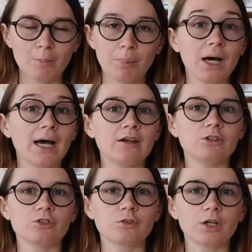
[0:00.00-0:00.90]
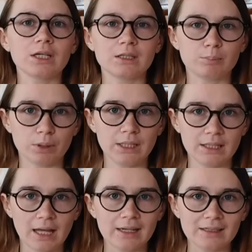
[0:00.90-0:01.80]
But I just felt like
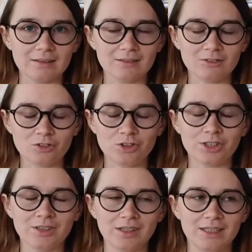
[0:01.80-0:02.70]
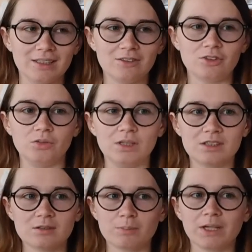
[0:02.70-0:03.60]
bringing that in, like, to
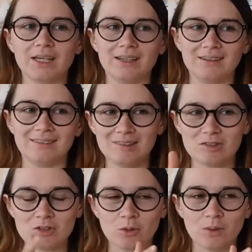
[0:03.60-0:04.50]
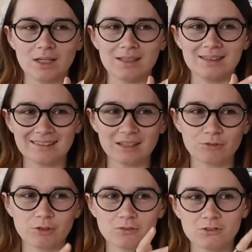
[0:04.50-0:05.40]
explain. So if
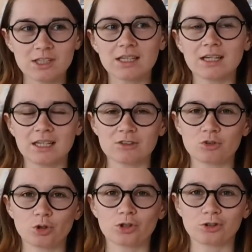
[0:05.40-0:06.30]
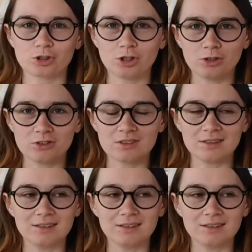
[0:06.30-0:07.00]
you've seen any historical shows,